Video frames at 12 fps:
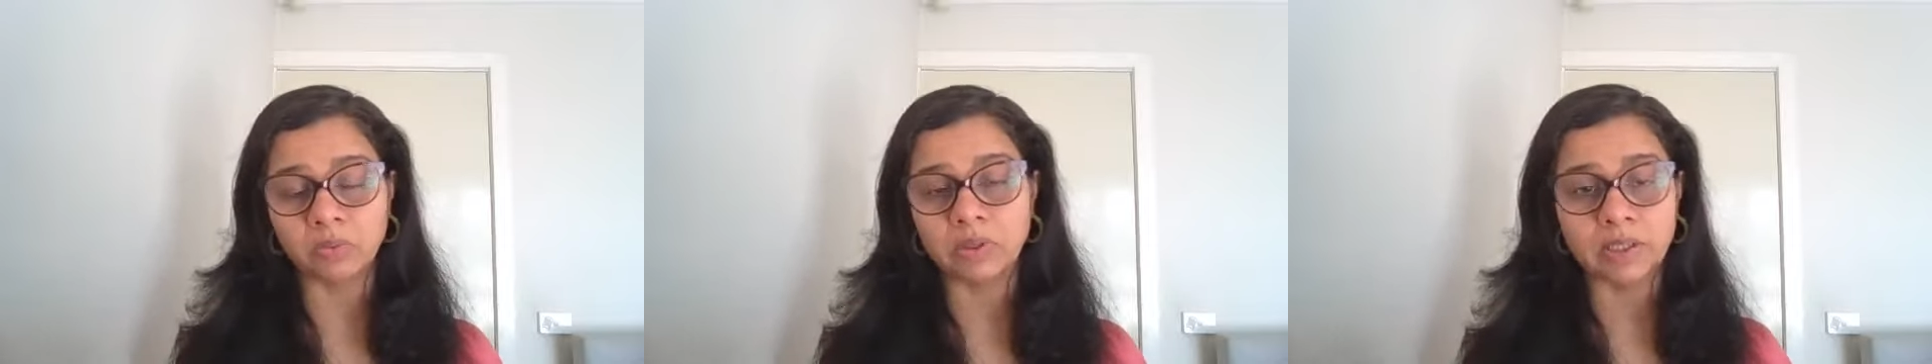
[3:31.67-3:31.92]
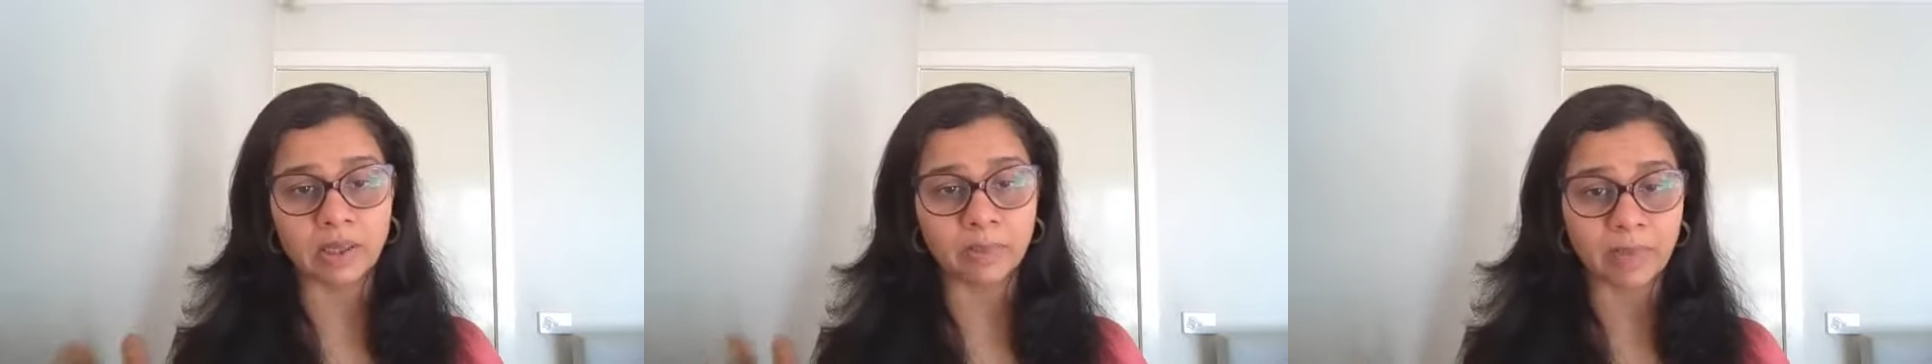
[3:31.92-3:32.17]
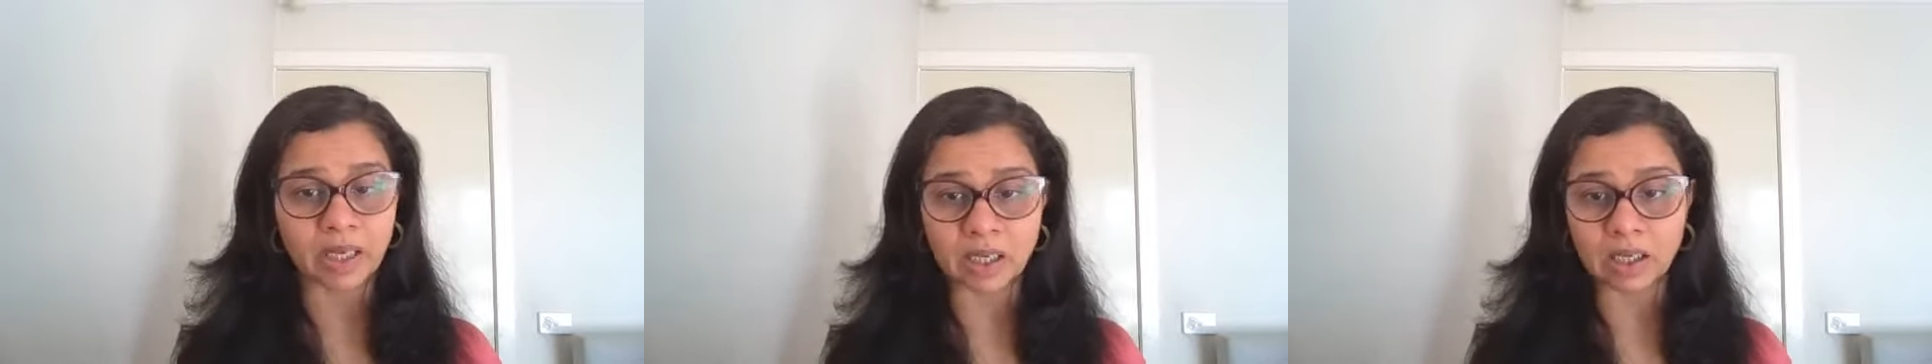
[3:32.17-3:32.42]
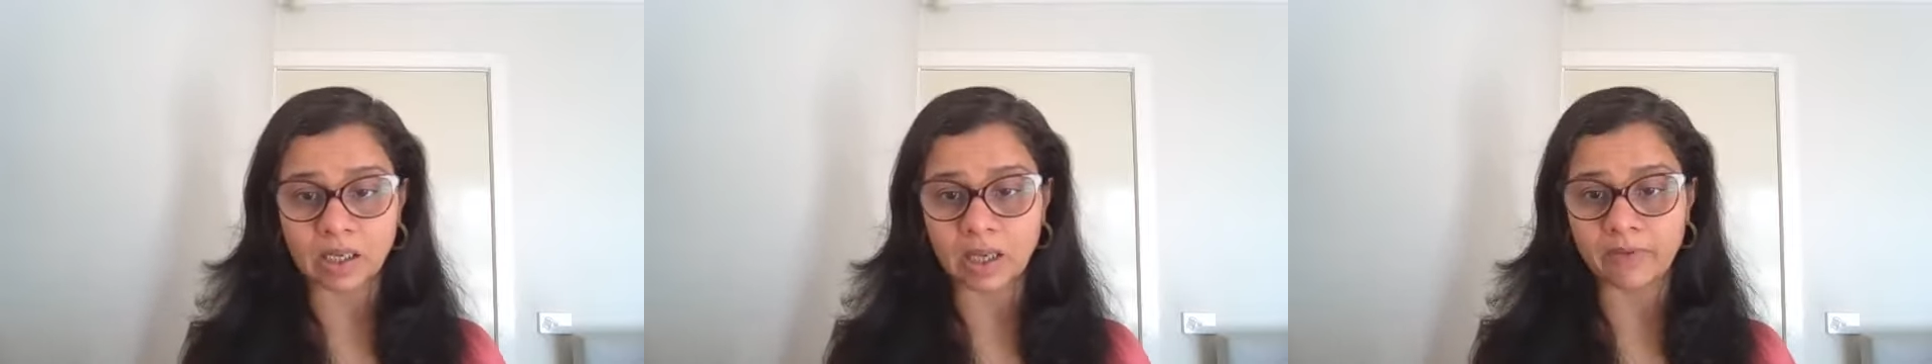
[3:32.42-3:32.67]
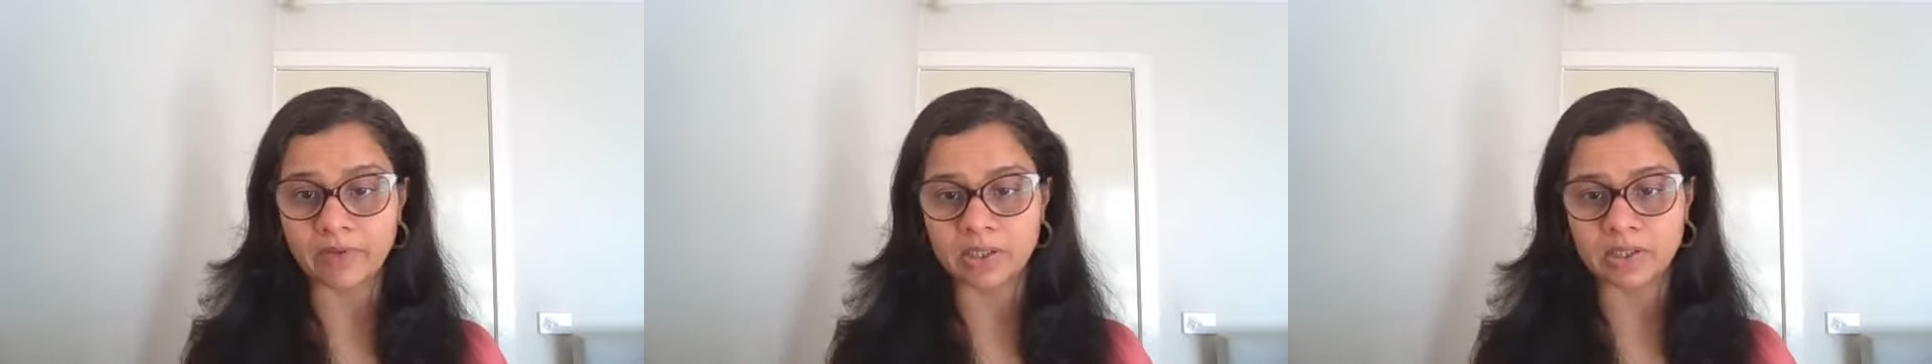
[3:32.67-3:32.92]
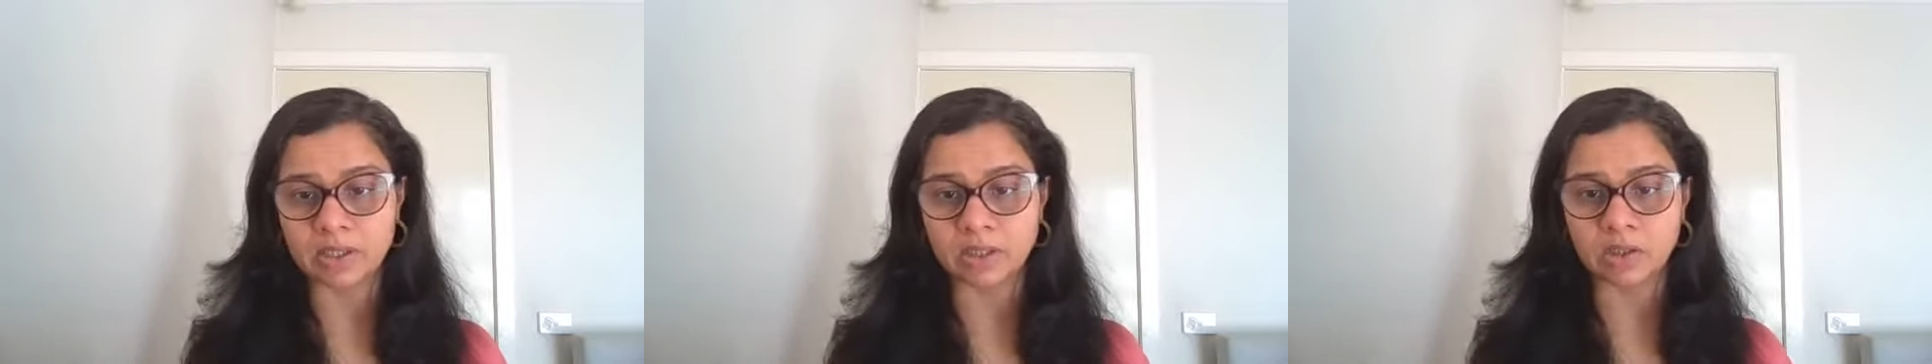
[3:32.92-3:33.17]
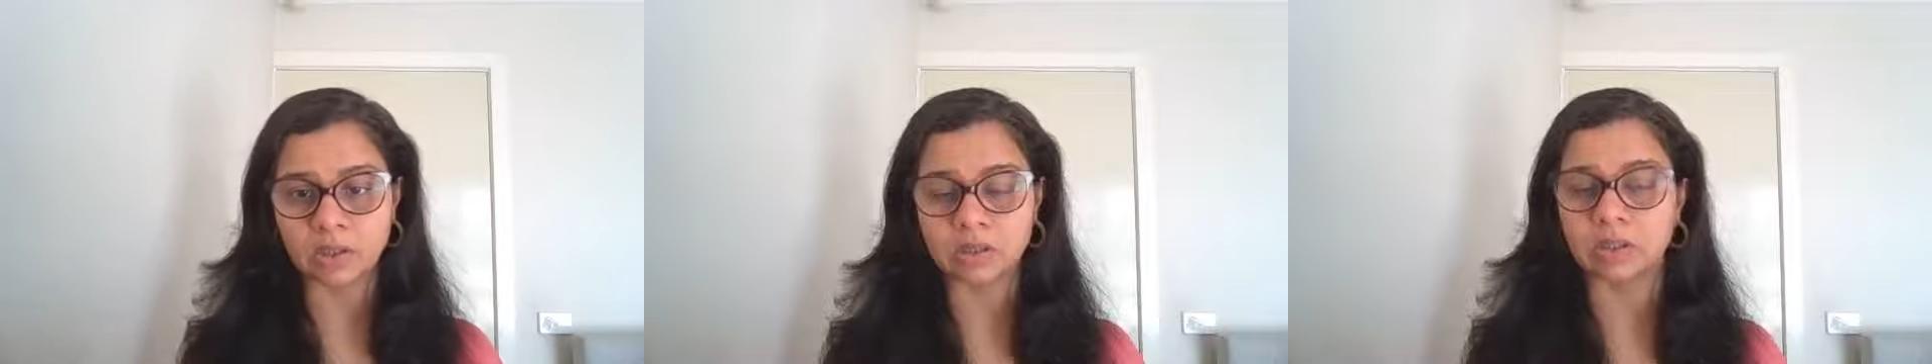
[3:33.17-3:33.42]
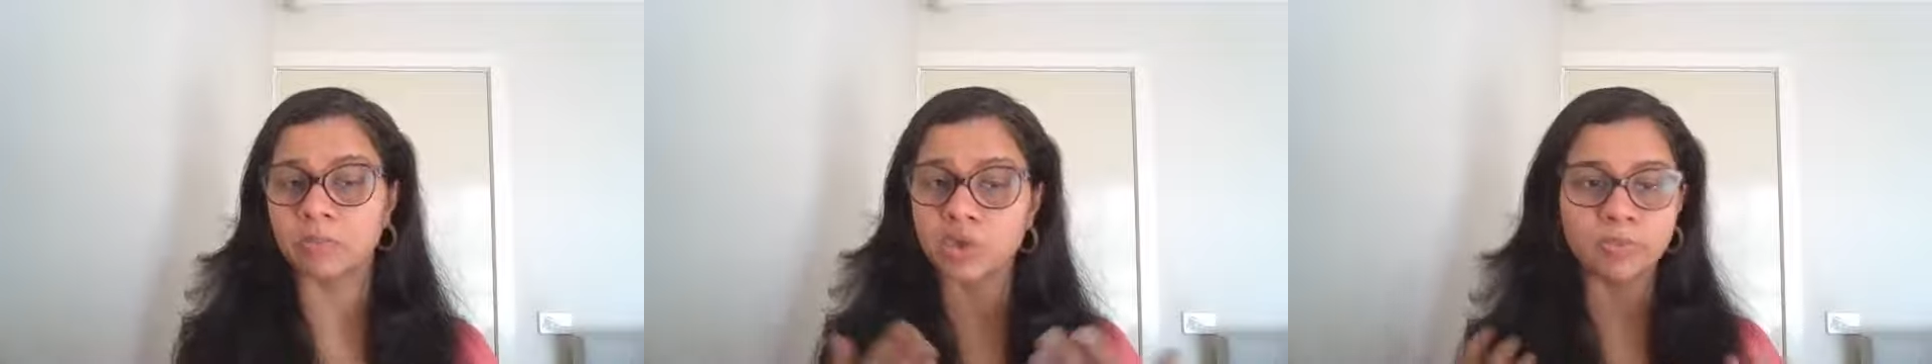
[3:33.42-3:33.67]
there are many areas
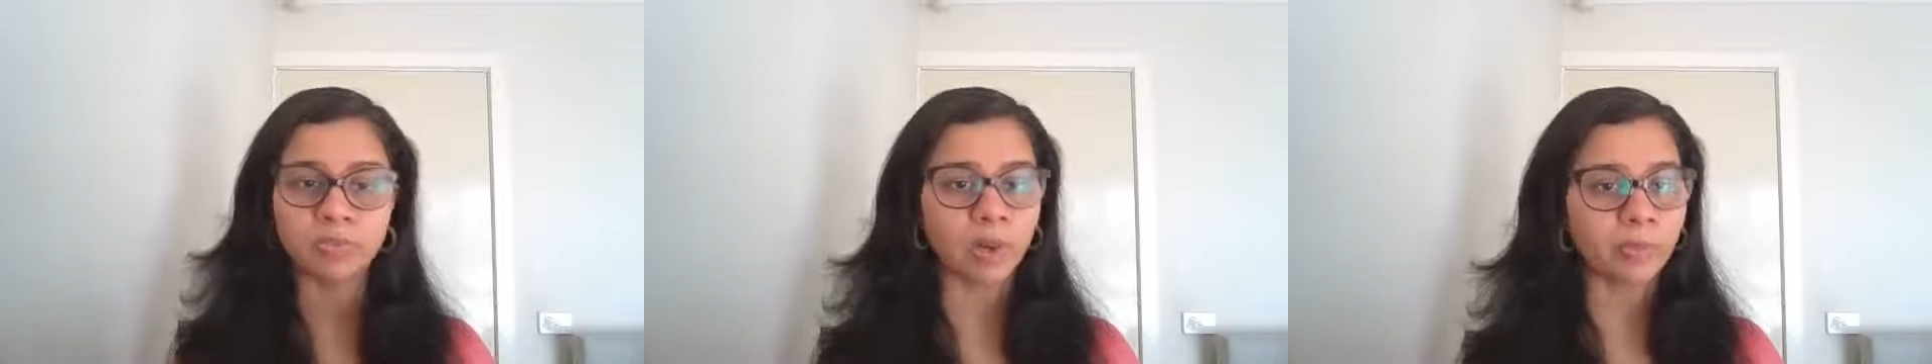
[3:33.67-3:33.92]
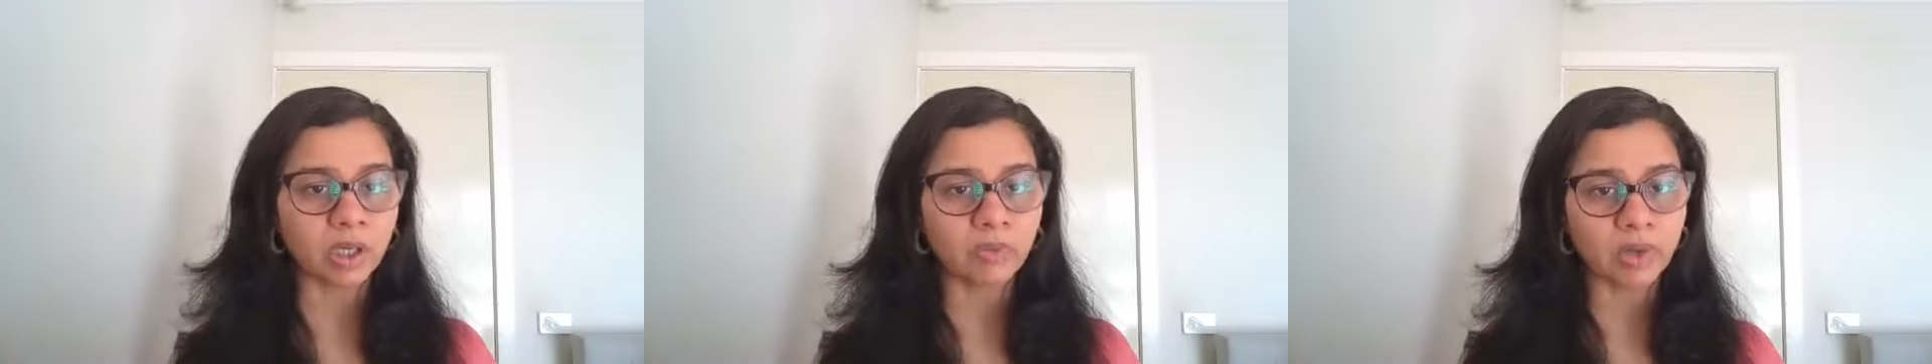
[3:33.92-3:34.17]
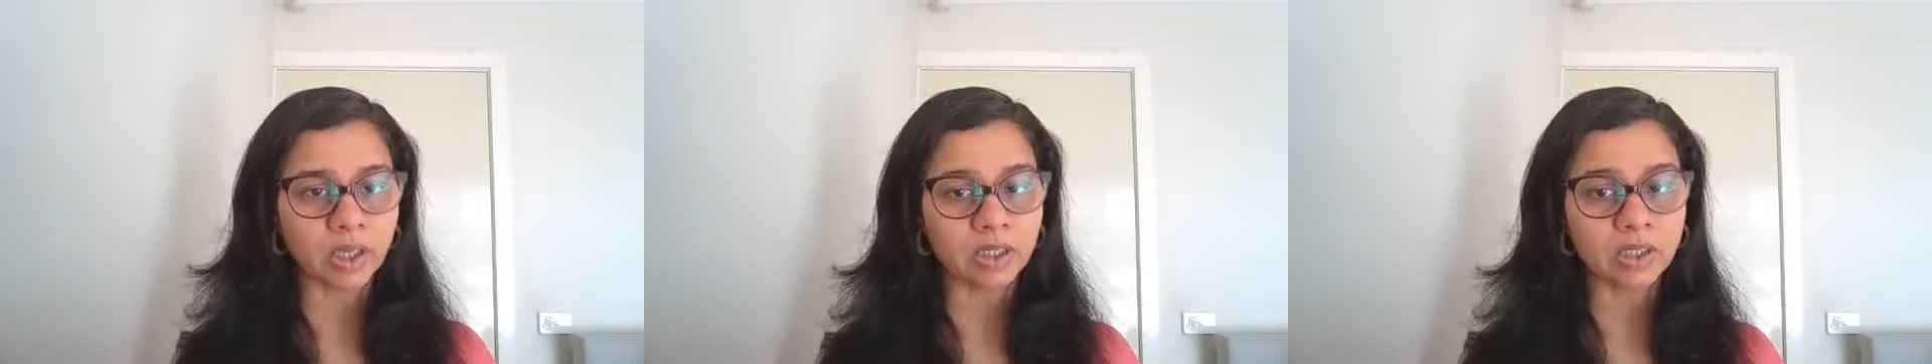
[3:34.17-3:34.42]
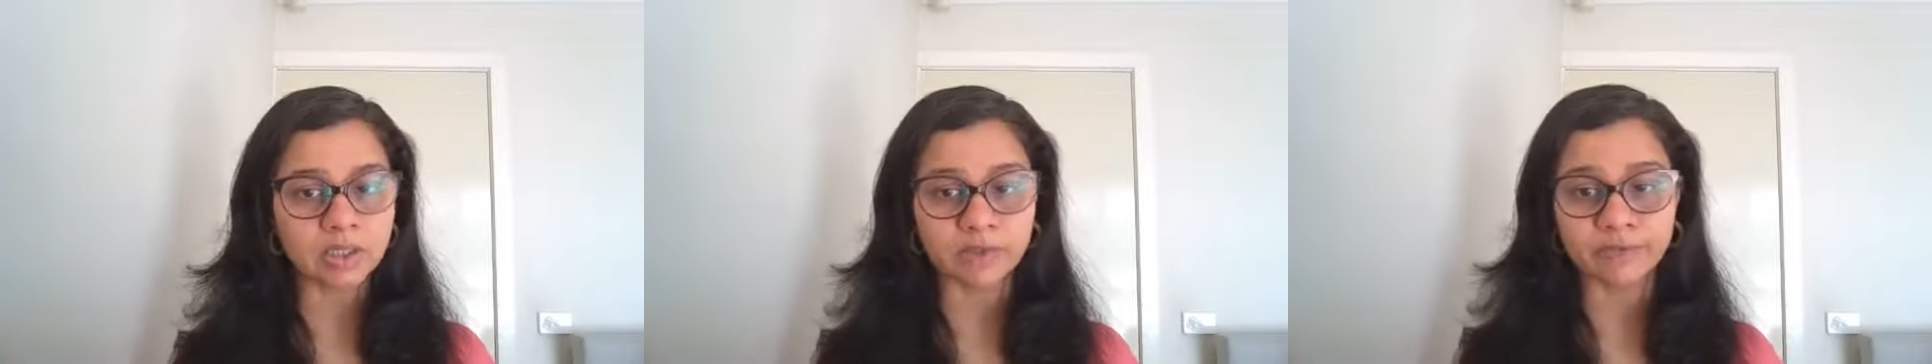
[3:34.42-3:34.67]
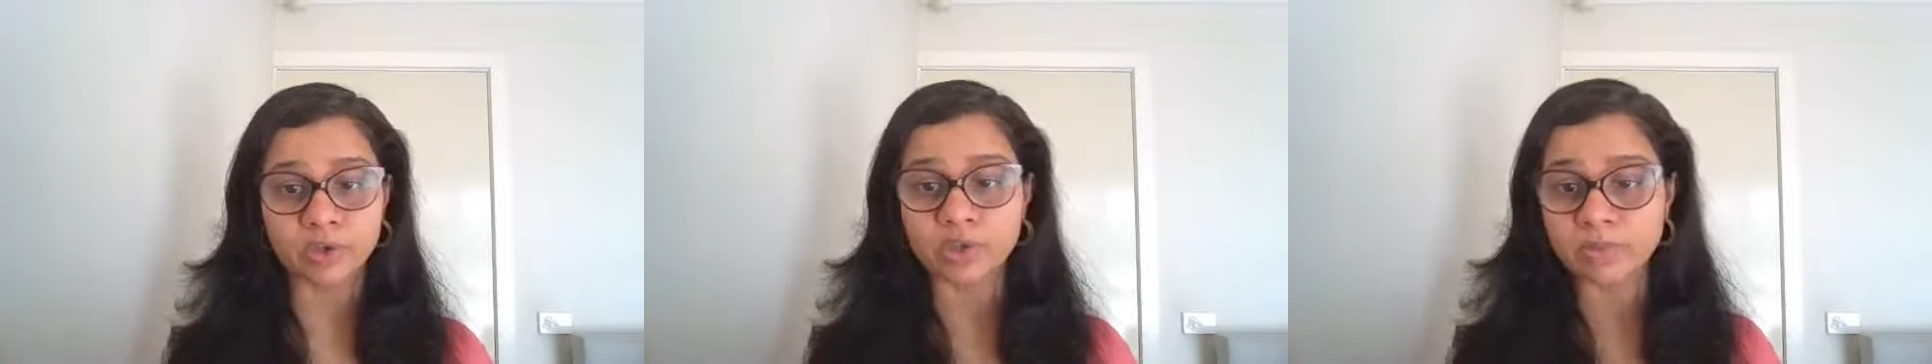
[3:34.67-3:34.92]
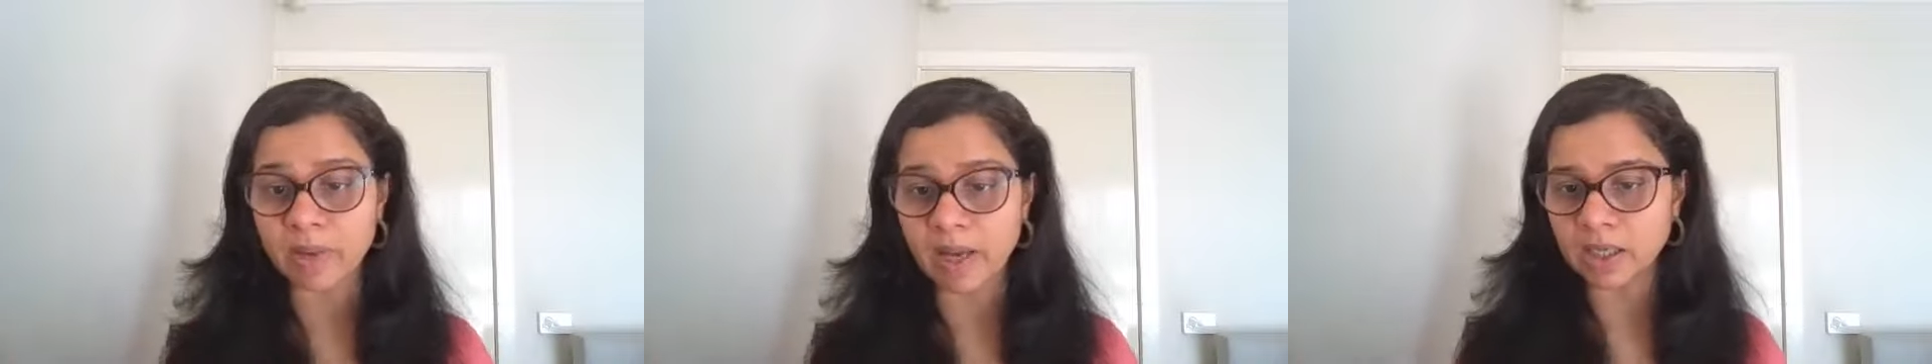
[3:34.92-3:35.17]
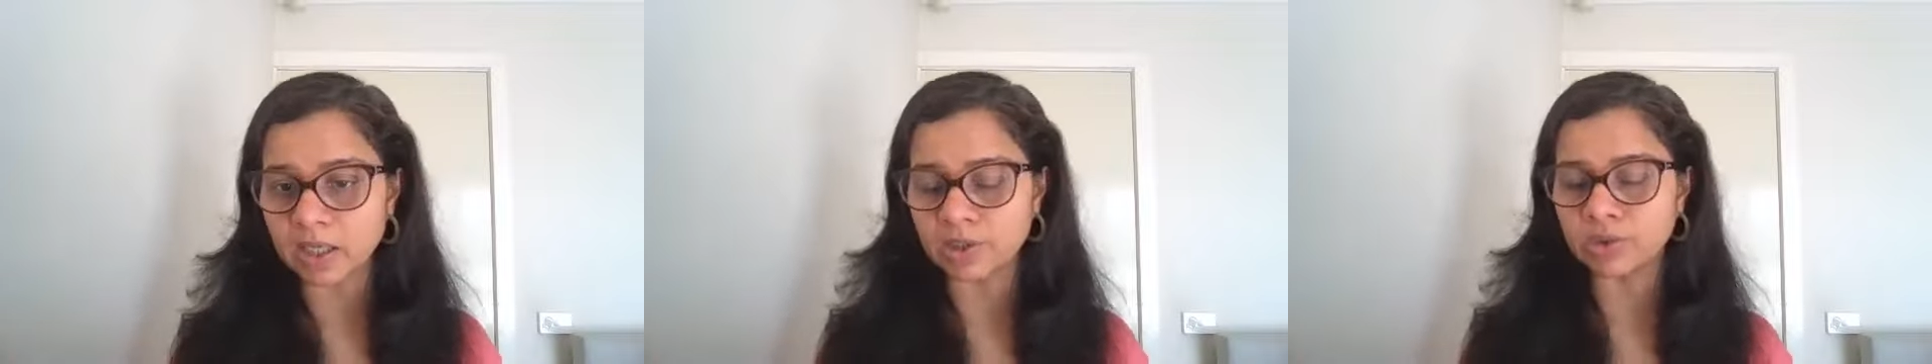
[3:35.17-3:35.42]
the most popular one is of course Bunnings.